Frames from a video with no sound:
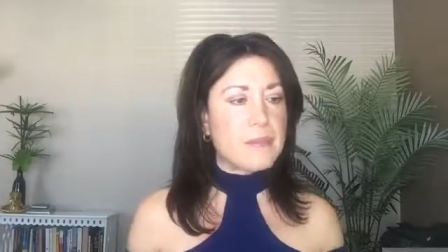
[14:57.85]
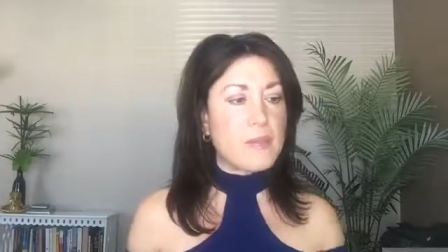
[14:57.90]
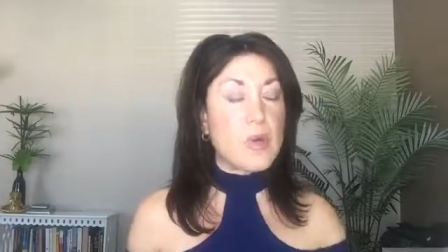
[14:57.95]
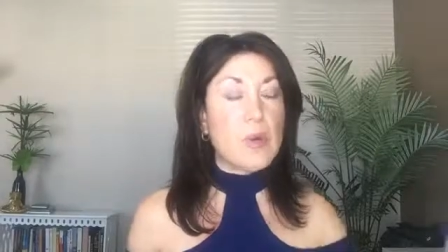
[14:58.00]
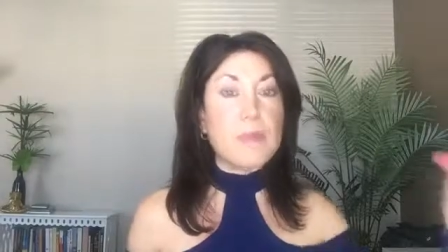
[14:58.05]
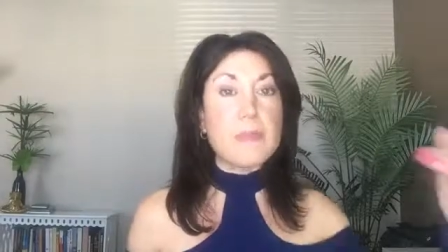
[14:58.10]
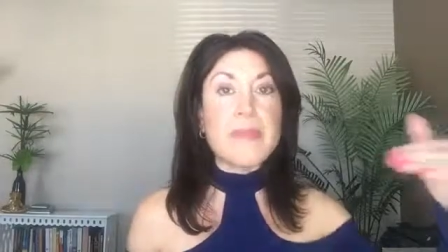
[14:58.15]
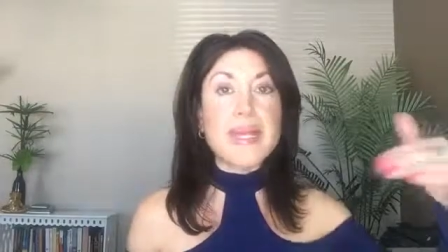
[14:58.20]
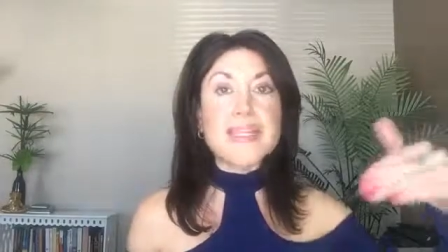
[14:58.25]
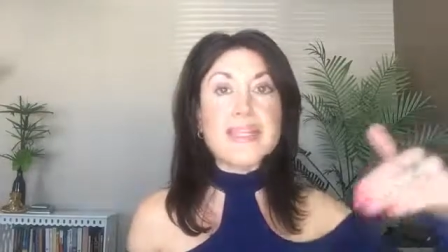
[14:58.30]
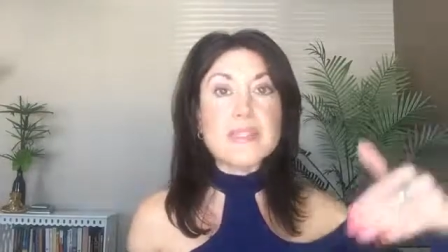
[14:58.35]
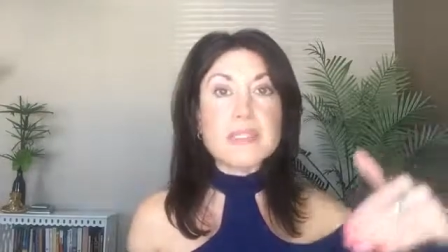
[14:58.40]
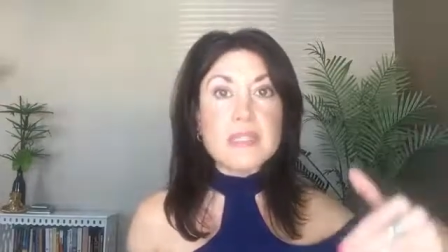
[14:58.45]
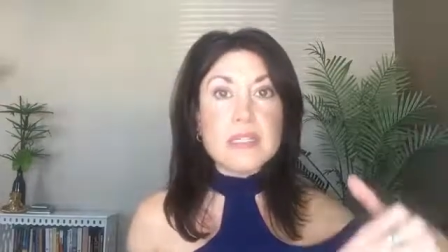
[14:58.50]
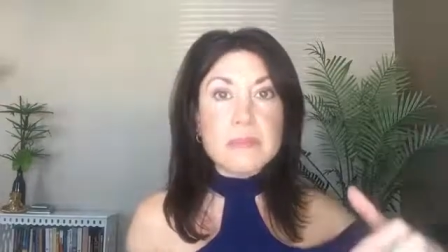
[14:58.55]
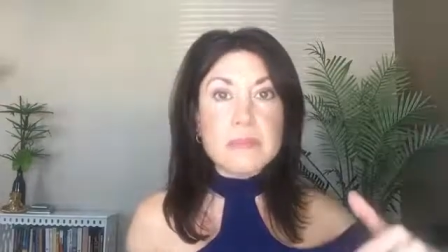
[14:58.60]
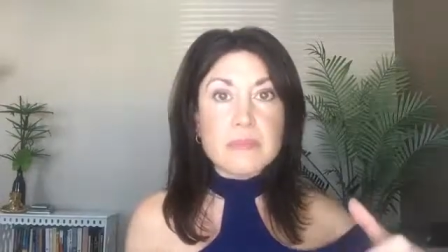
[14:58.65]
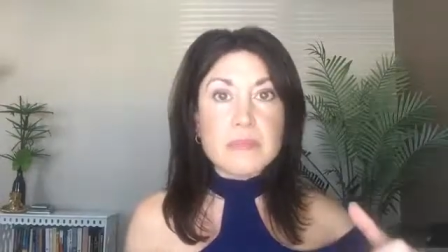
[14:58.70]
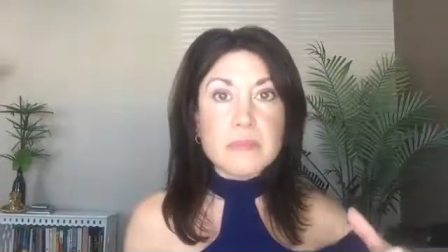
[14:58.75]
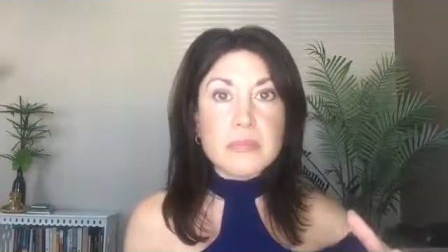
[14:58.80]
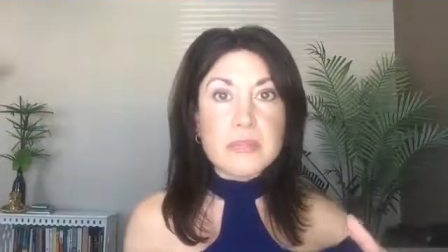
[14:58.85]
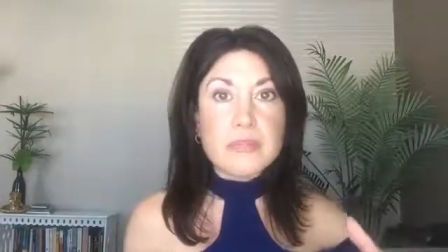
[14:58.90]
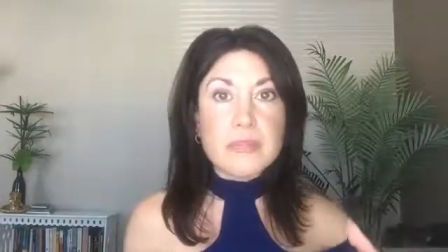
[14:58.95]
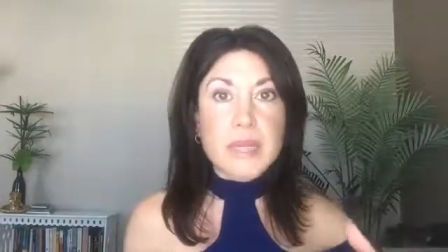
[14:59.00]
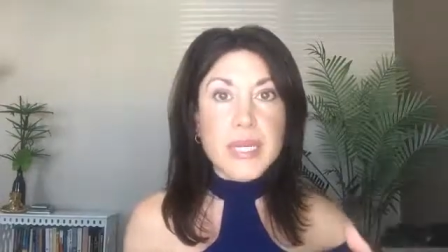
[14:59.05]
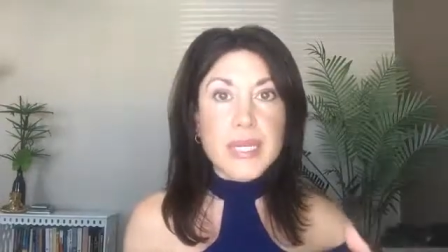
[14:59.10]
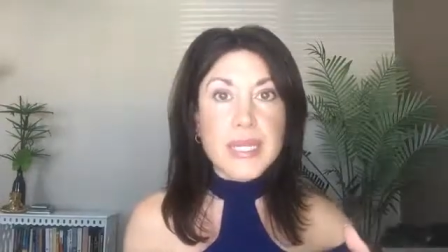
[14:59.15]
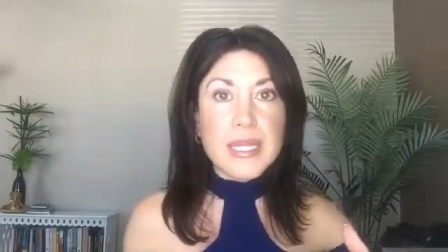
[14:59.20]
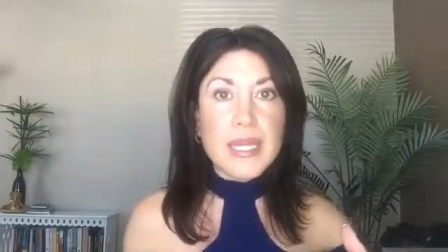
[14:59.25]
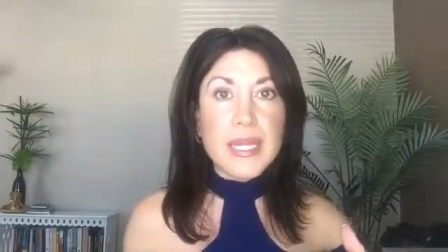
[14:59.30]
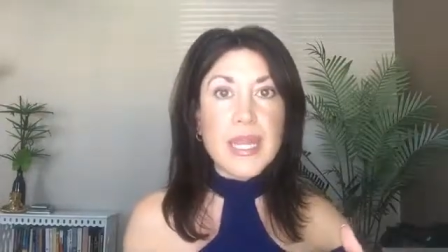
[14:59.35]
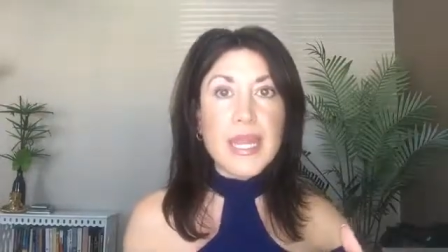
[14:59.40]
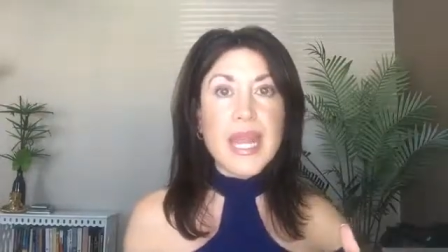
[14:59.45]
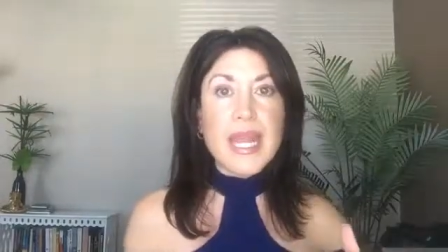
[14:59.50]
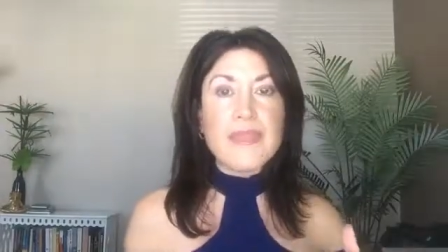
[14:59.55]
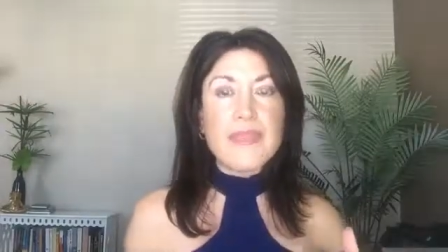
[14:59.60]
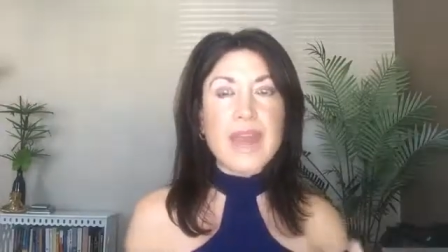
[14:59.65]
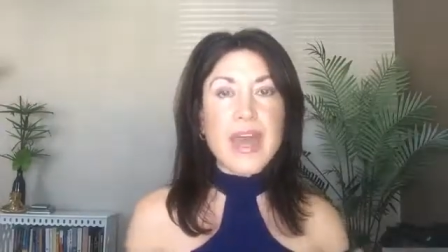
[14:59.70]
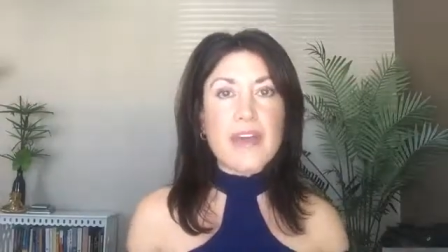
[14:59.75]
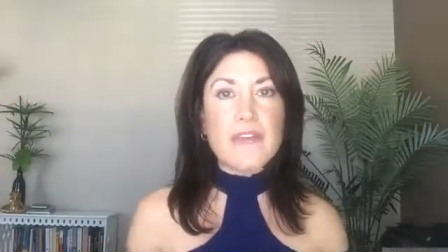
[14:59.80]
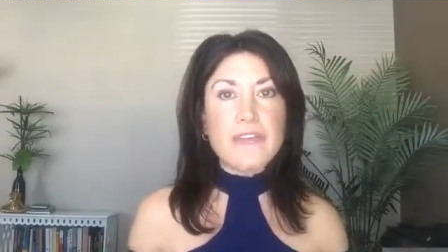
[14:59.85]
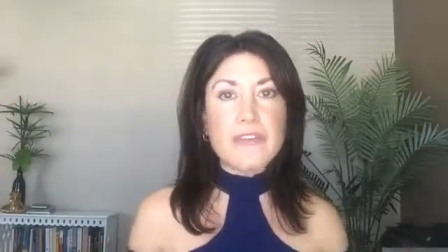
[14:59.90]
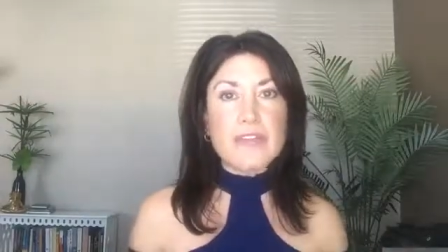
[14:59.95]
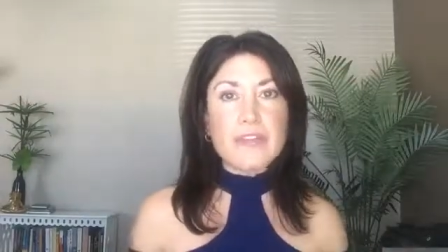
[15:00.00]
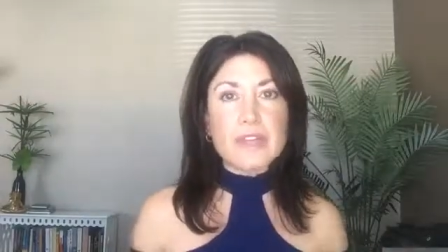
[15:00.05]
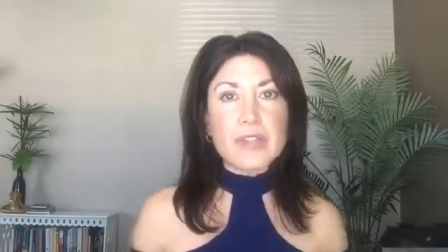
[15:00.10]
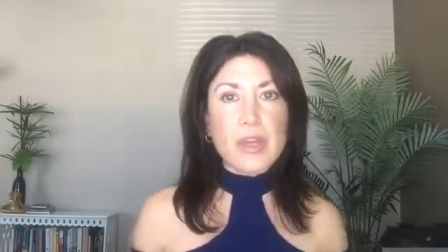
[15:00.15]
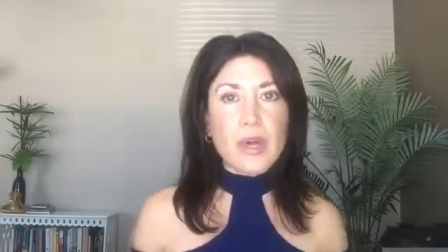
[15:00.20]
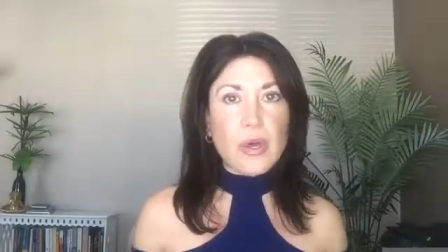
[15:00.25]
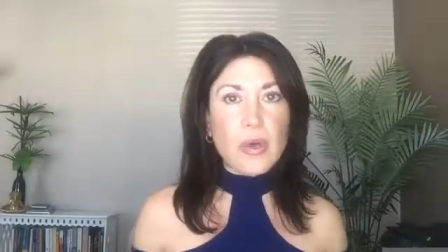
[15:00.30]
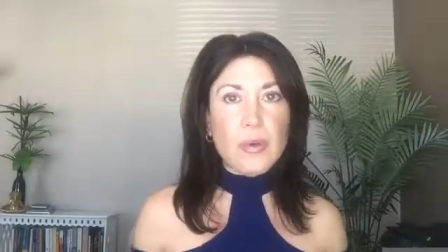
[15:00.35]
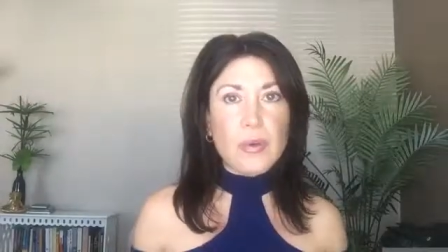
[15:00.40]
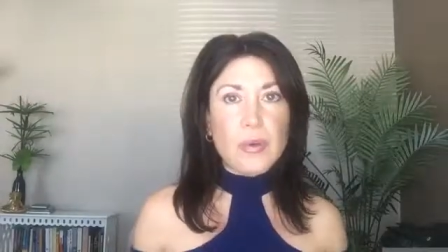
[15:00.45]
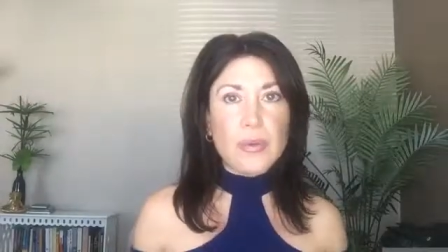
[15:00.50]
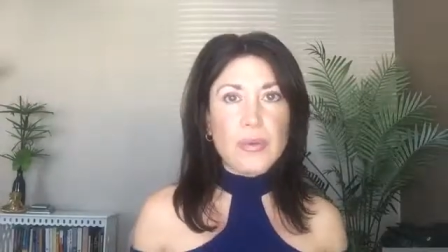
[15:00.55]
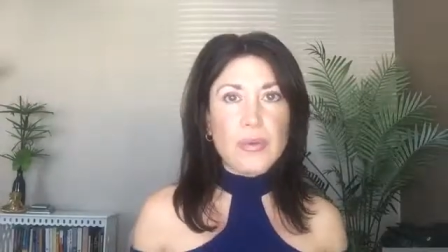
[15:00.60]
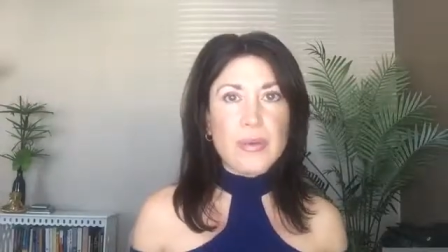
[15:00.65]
momentum, right? And that flow.